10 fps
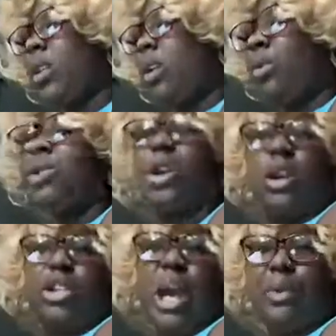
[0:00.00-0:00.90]
we're
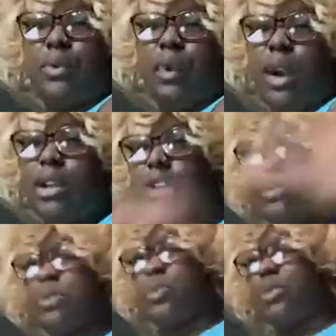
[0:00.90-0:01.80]
starting at chapter 4. I did
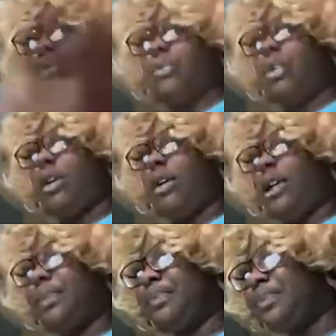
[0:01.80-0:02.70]
chapters 1 through 3
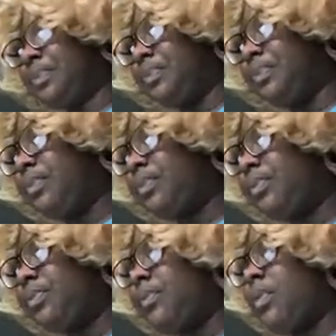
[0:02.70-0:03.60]
already.
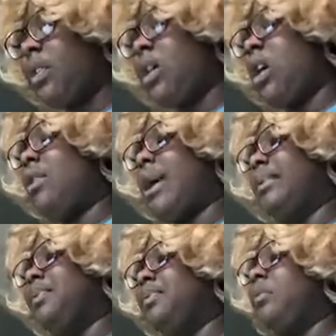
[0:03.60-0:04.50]
All right,
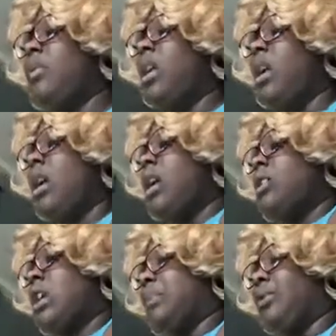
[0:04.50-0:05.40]

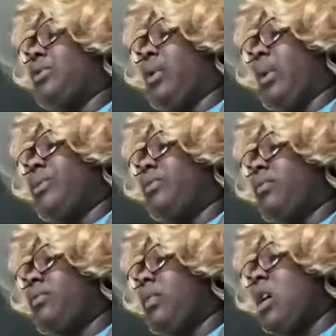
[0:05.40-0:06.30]
chapter 4.
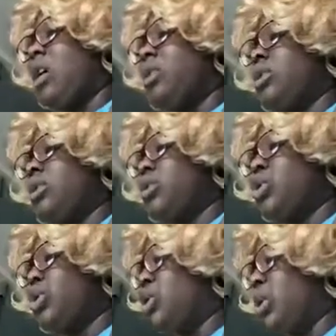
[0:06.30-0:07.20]

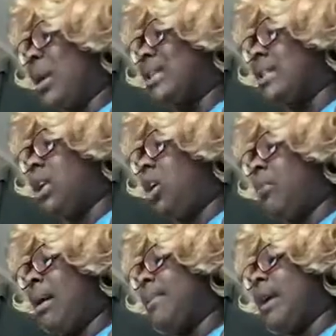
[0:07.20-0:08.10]
So I sat on
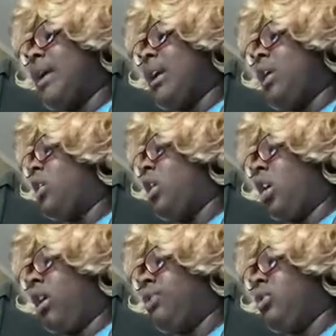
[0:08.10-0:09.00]
my bed and
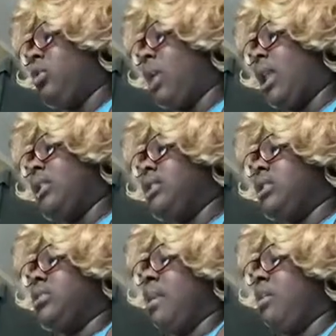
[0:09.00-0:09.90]
coughed while I
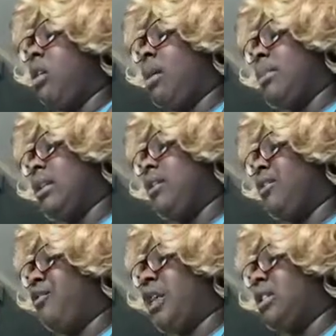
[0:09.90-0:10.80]
listened to my mom making a
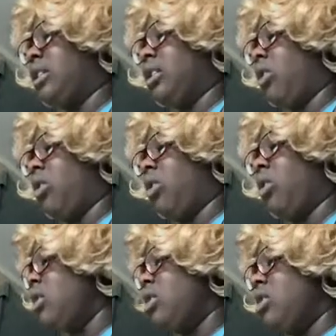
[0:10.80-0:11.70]
frantic call
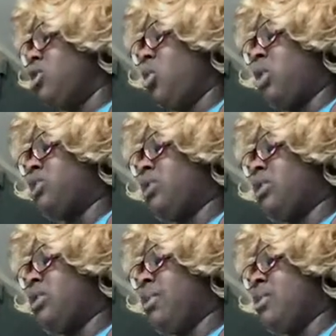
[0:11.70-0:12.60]
to our
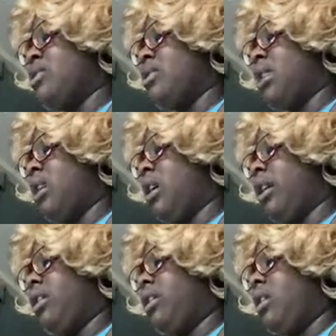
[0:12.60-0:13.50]
shrink's emergency
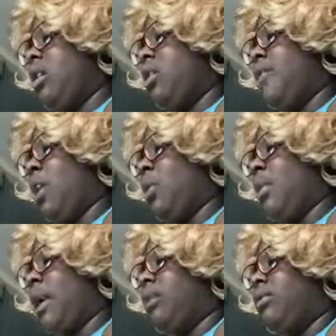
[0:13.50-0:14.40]
line, followed
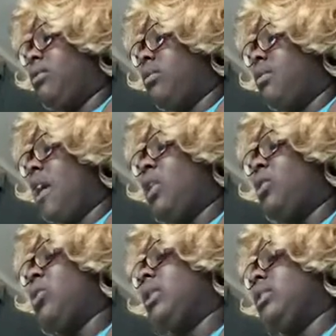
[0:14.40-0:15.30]
by followed
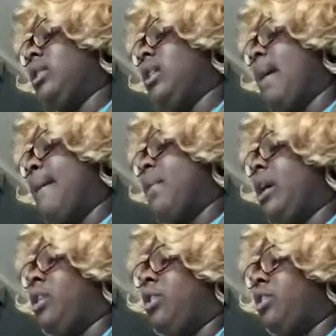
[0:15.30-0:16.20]
quickly by
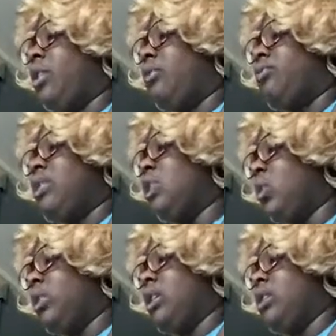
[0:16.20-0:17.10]
another
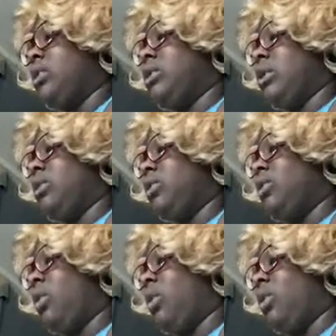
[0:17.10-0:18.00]
equally hysterical
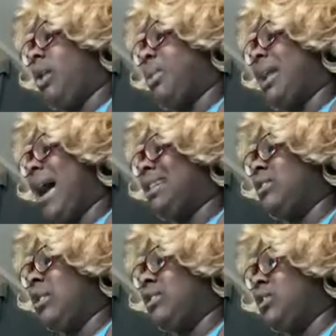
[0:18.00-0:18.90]
call that would
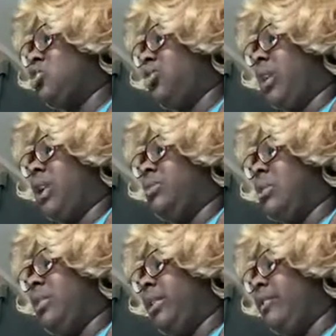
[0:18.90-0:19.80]
activate the dreaded
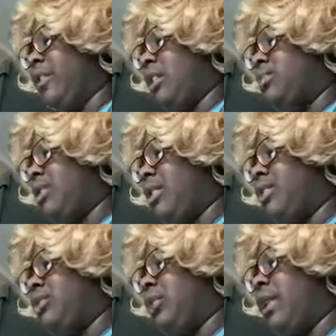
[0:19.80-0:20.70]
People of Faith prayer
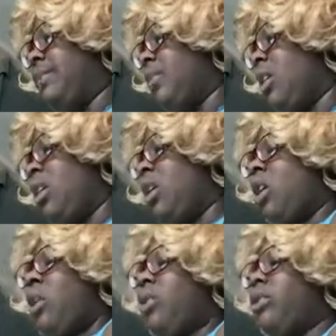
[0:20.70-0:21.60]
tree.
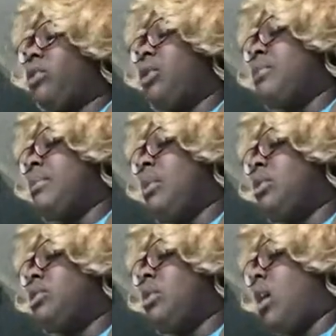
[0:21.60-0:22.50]
Within 30
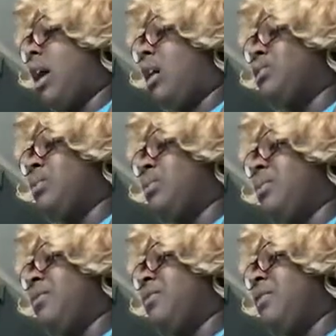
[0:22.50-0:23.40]
minutes, our house would be
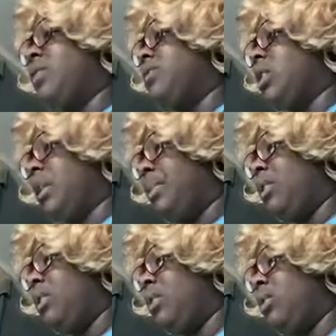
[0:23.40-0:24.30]
filled up
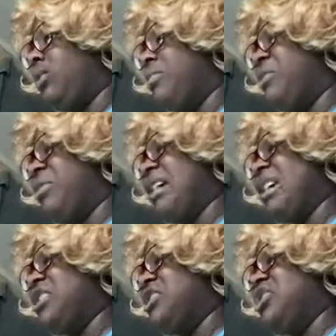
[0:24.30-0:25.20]
with
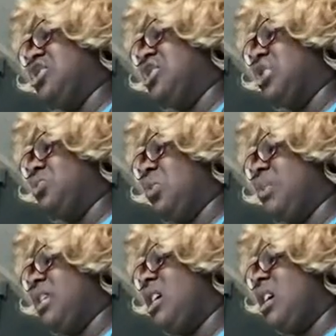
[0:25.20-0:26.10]
middle-aged, judgy
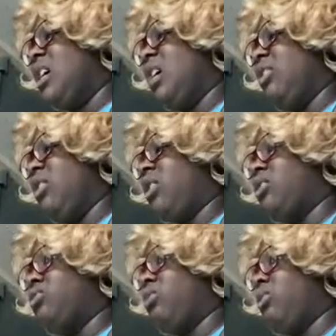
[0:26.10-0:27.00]
women and their
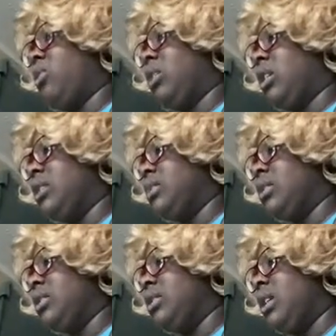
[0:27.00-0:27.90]
controlling
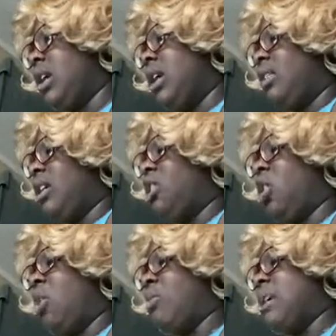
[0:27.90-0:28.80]
husbands. They
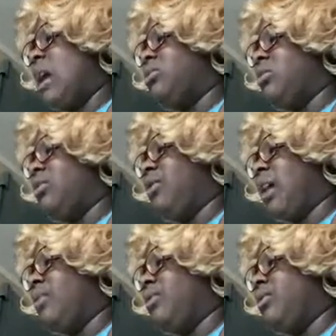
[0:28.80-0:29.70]
called me out to the
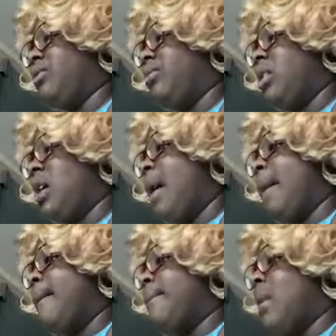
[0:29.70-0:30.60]
family room.
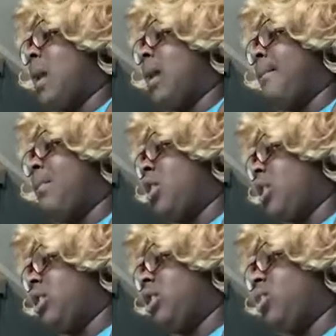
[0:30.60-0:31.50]
My
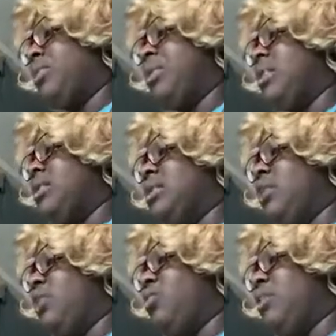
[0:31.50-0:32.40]
mark would be
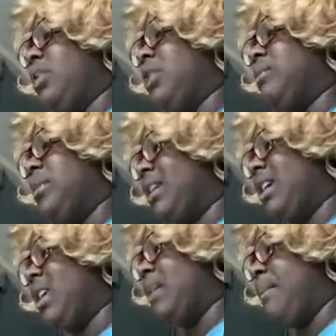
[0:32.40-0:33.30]
considered a really
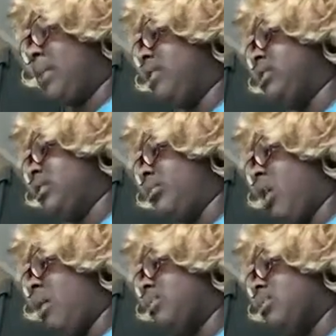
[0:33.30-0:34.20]
big and embarrassing
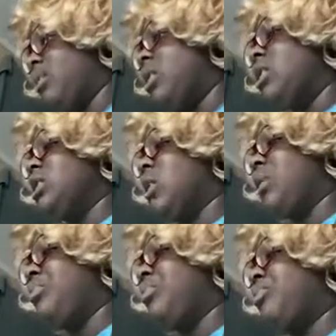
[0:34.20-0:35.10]
problem, so
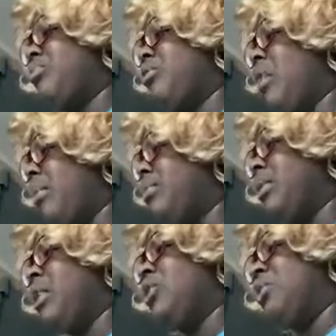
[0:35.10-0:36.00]
they'd
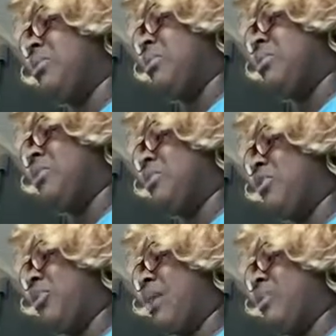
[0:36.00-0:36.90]
probably anoint me with some
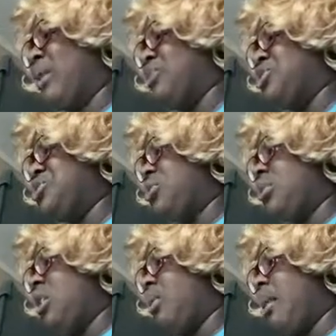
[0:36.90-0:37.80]
crap that was sure to
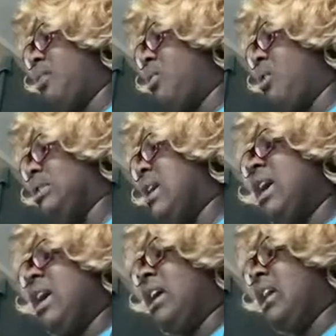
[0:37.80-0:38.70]
clog my pores
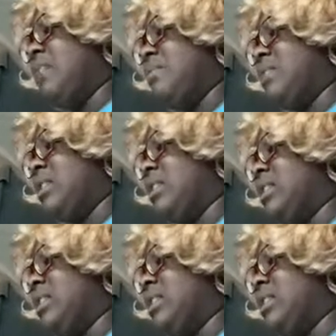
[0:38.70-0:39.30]
and give me a